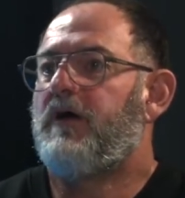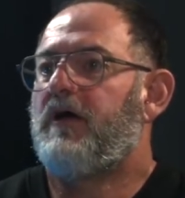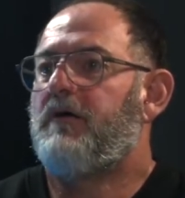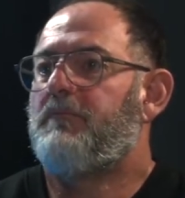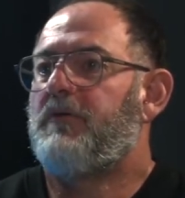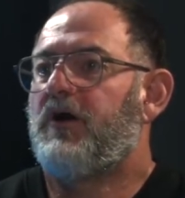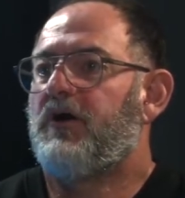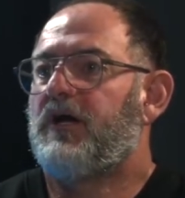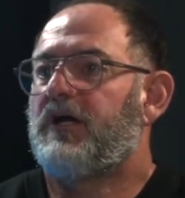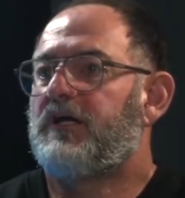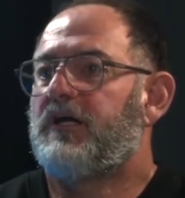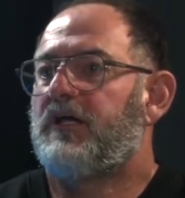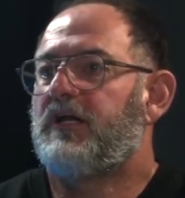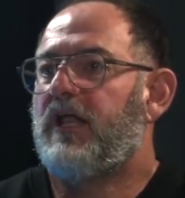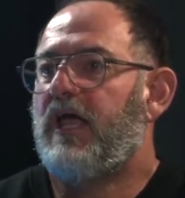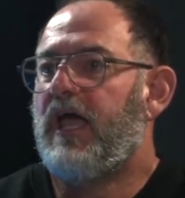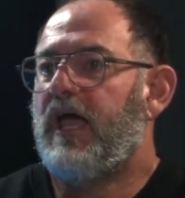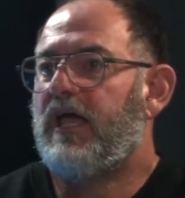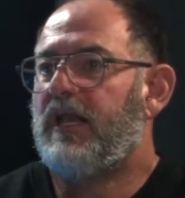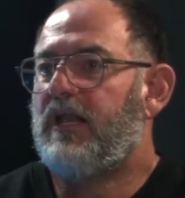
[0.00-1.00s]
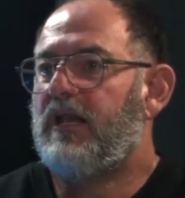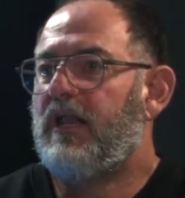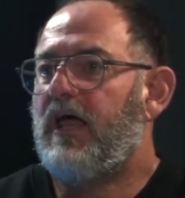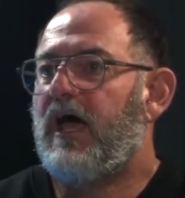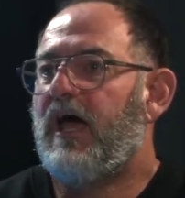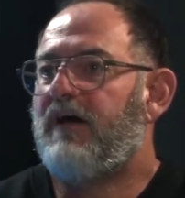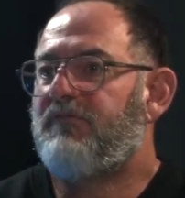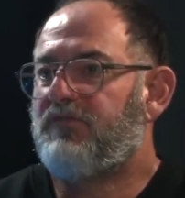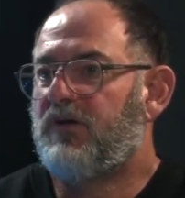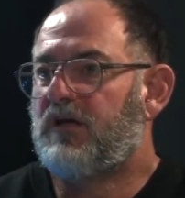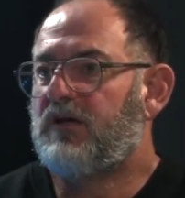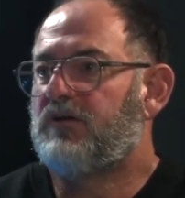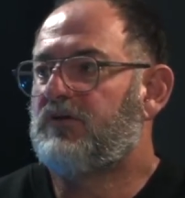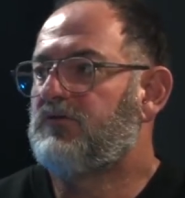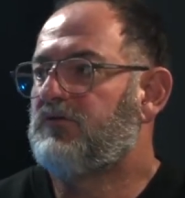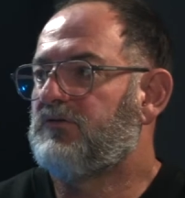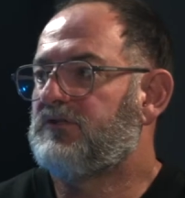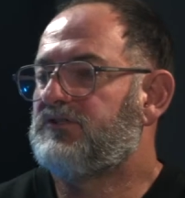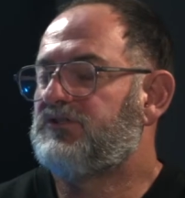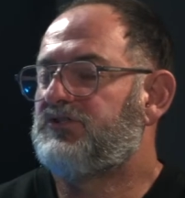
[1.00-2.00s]
American and African
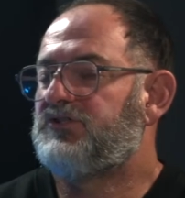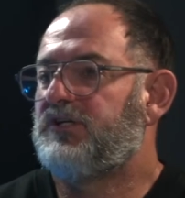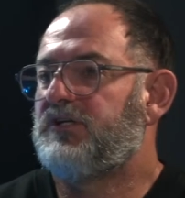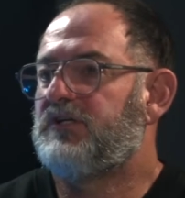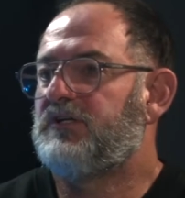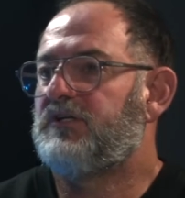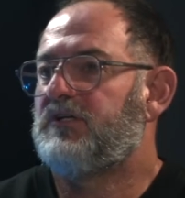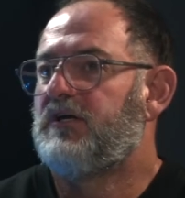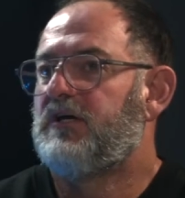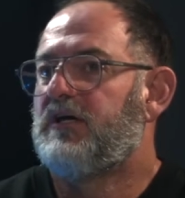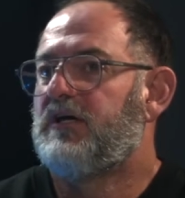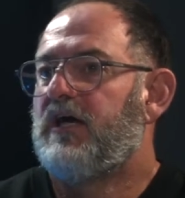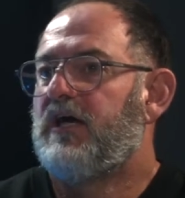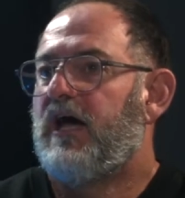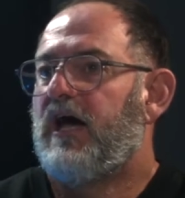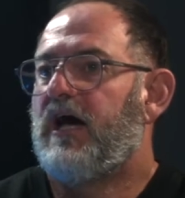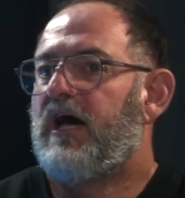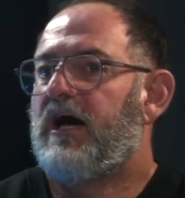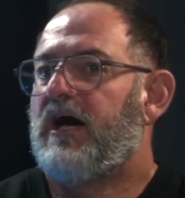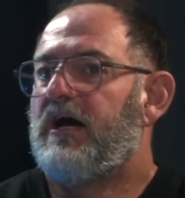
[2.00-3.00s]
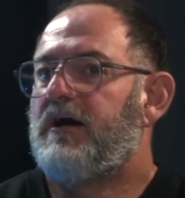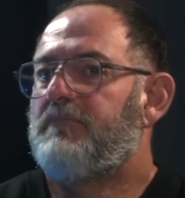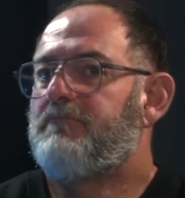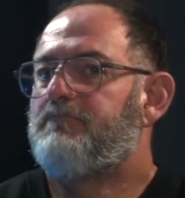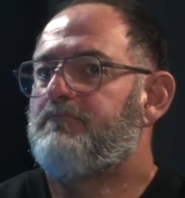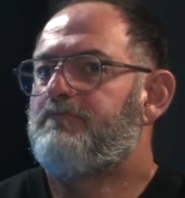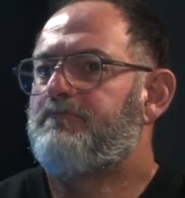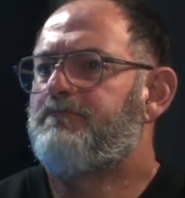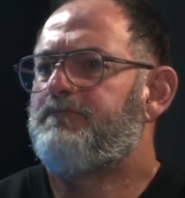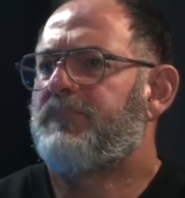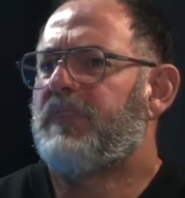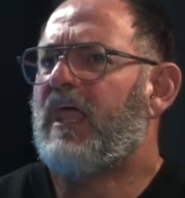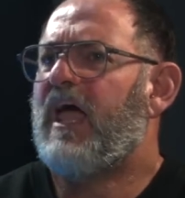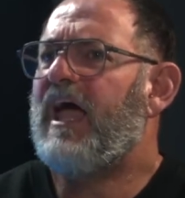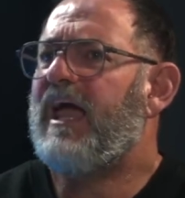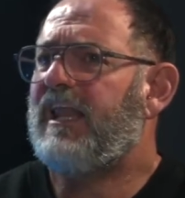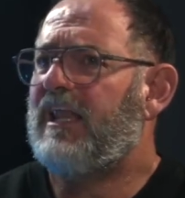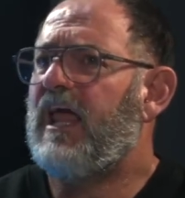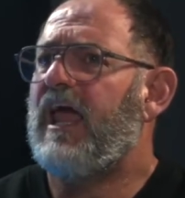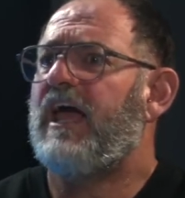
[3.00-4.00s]
Christian, um,
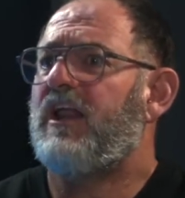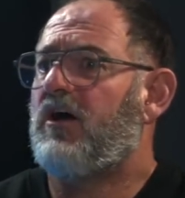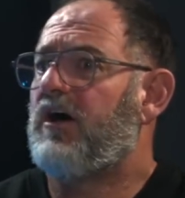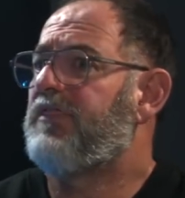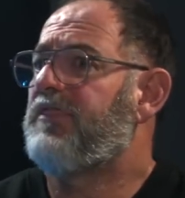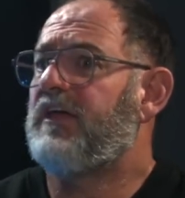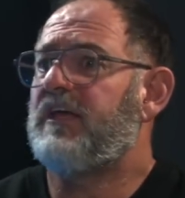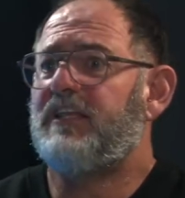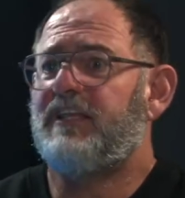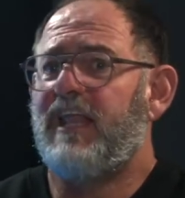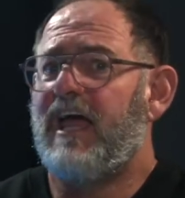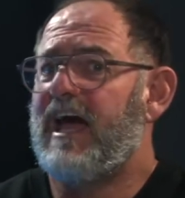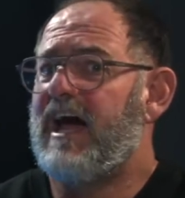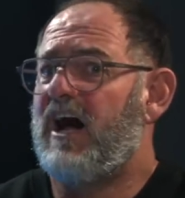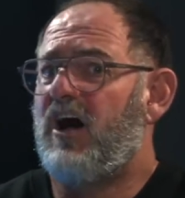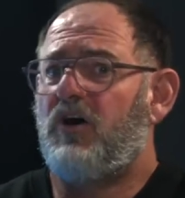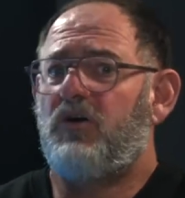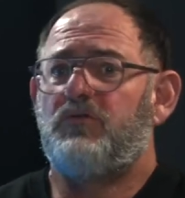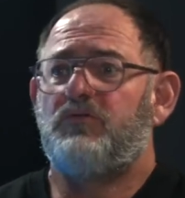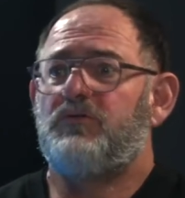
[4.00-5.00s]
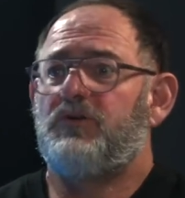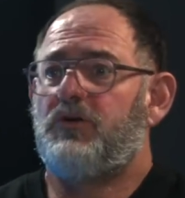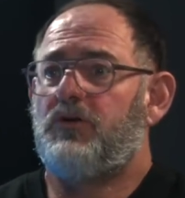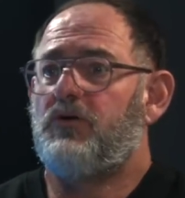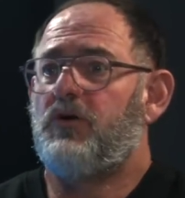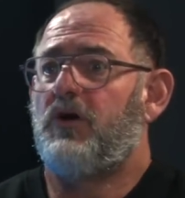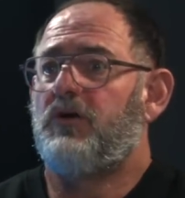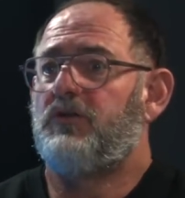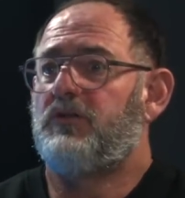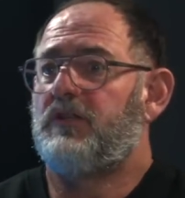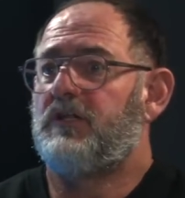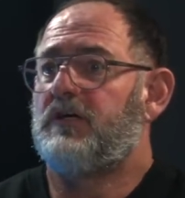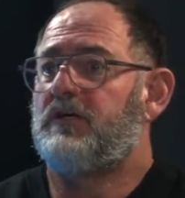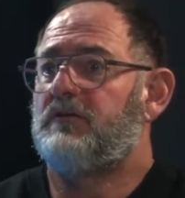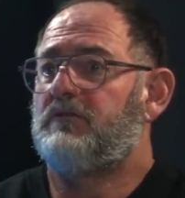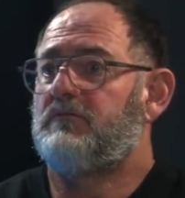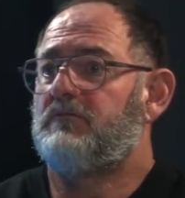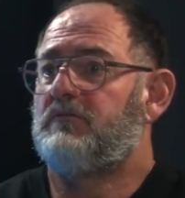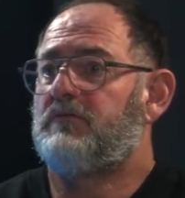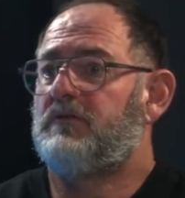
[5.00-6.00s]
and and I think now you know the
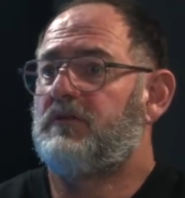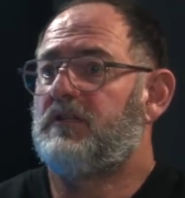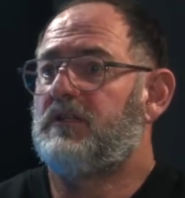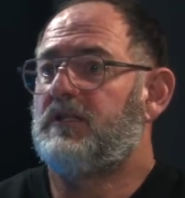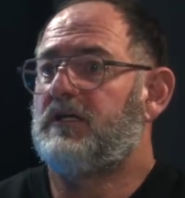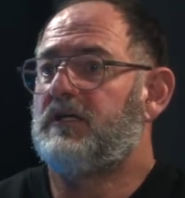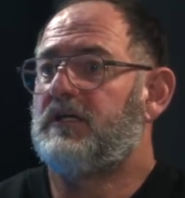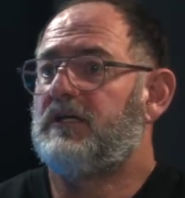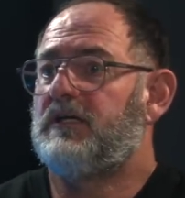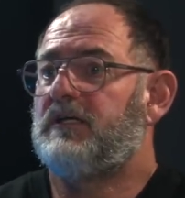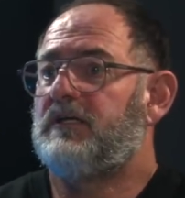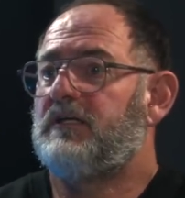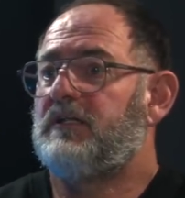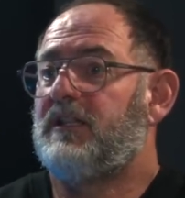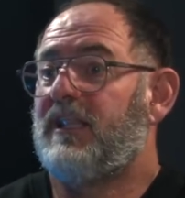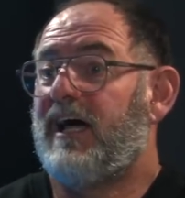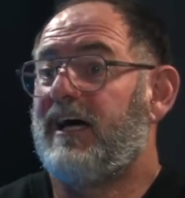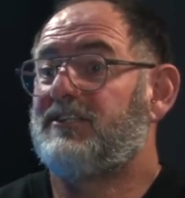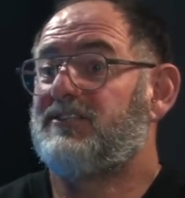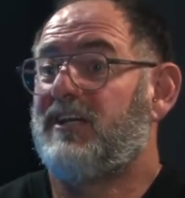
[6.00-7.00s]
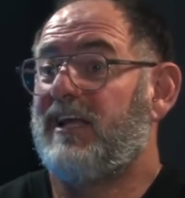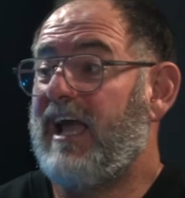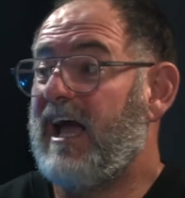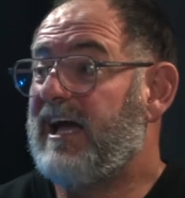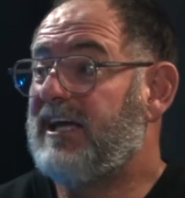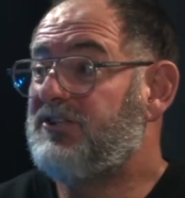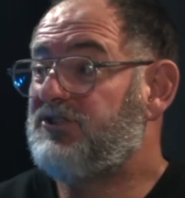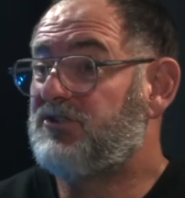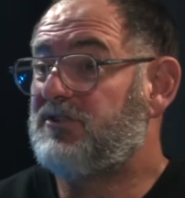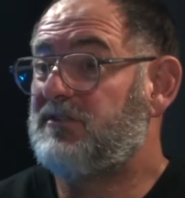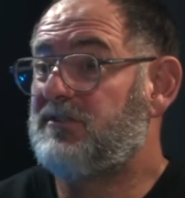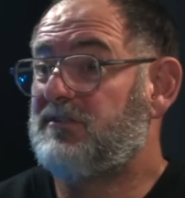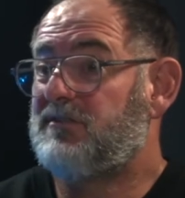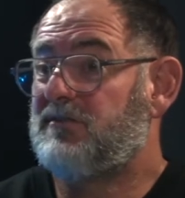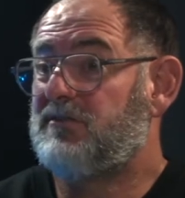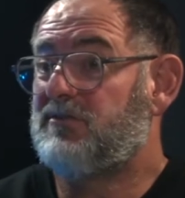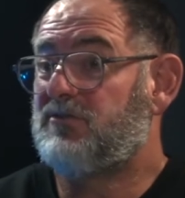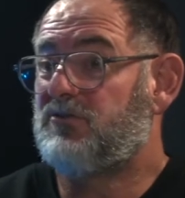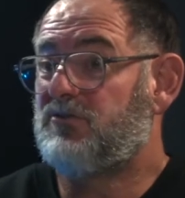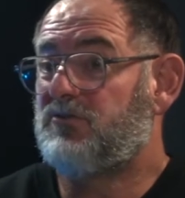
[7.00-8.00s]
the largely Asian
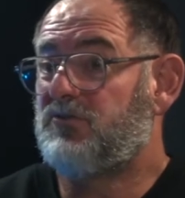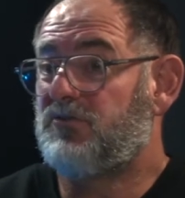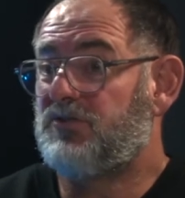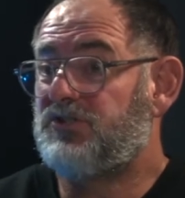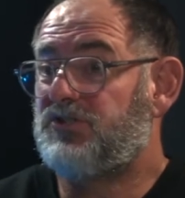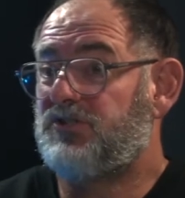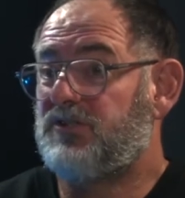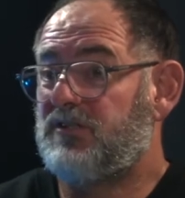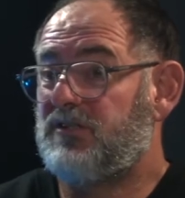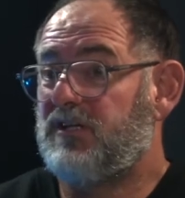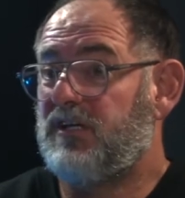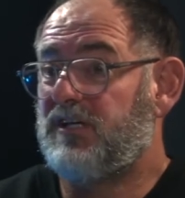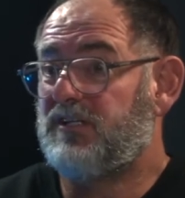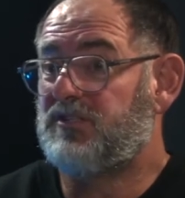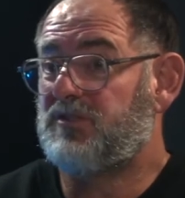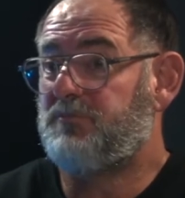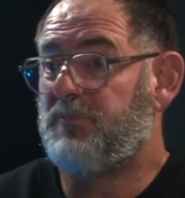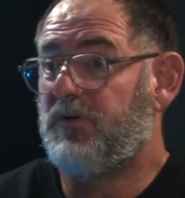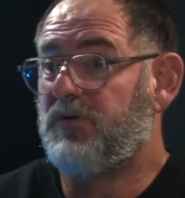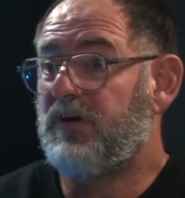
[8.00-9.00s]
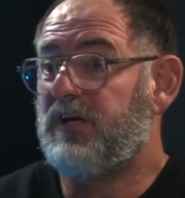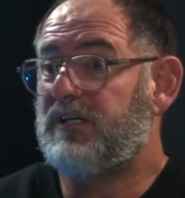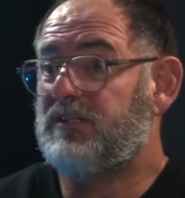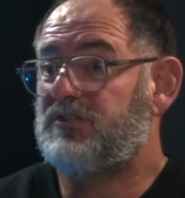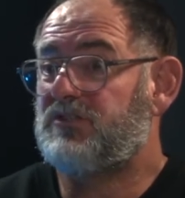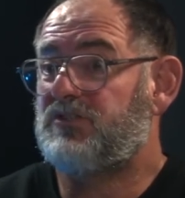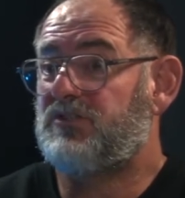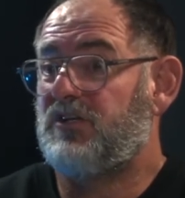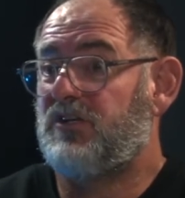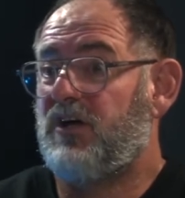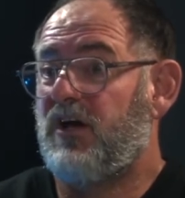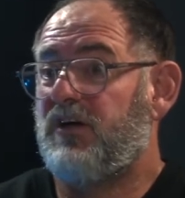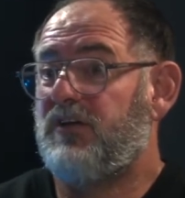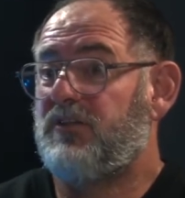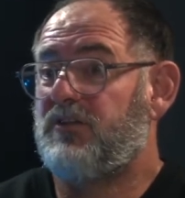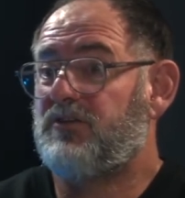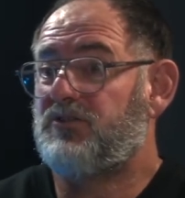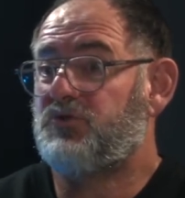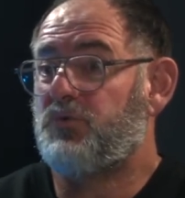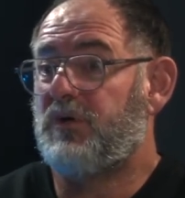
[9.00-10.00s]
Christian experience, you know, in
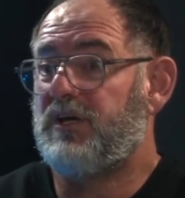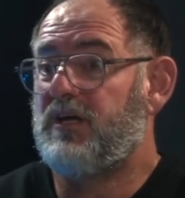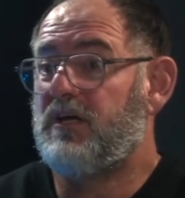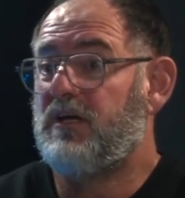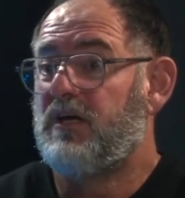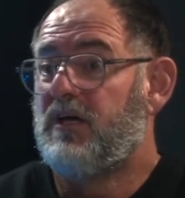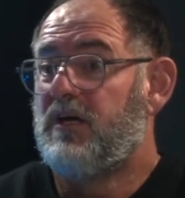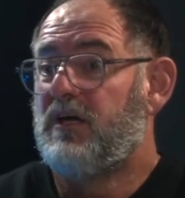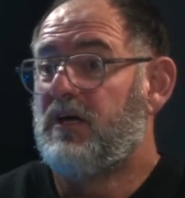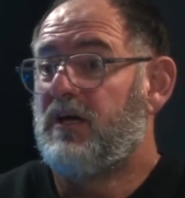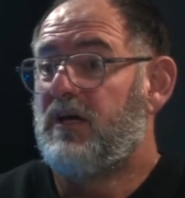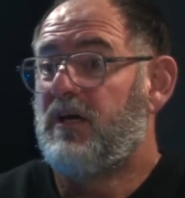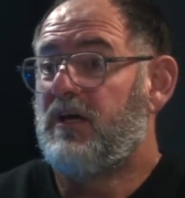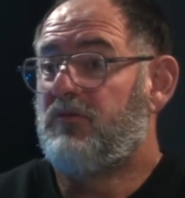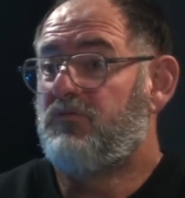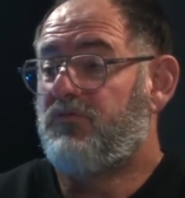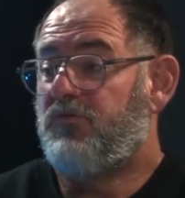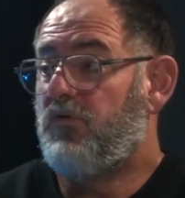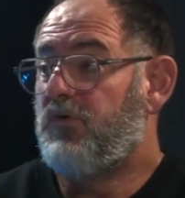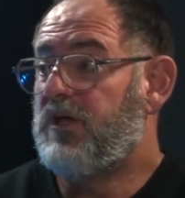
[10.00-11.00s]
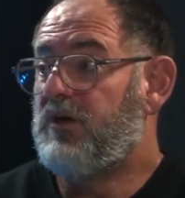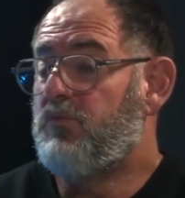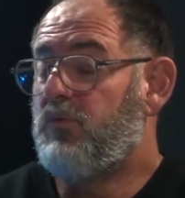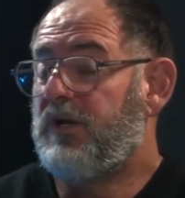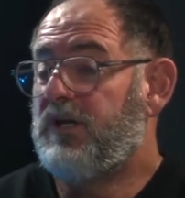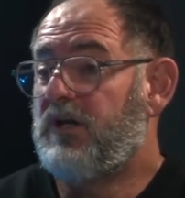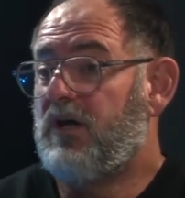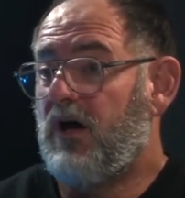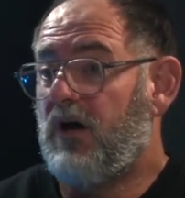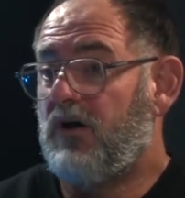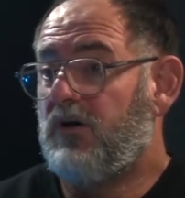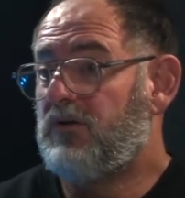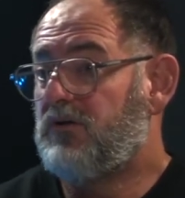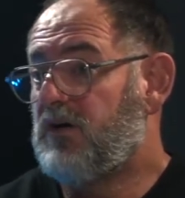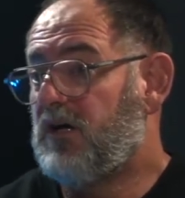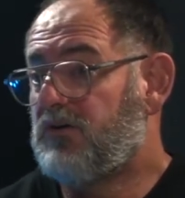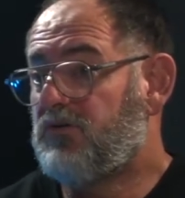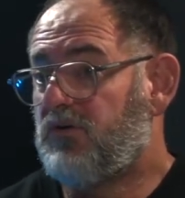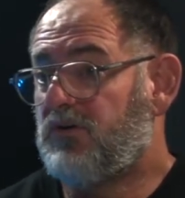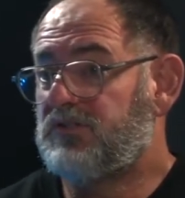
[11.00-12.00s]
the twenty forty window
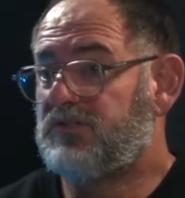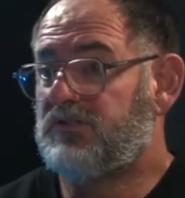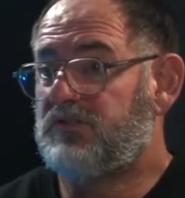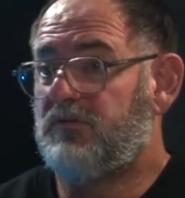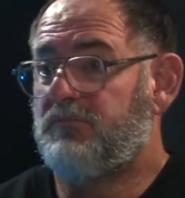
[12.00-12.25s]
across the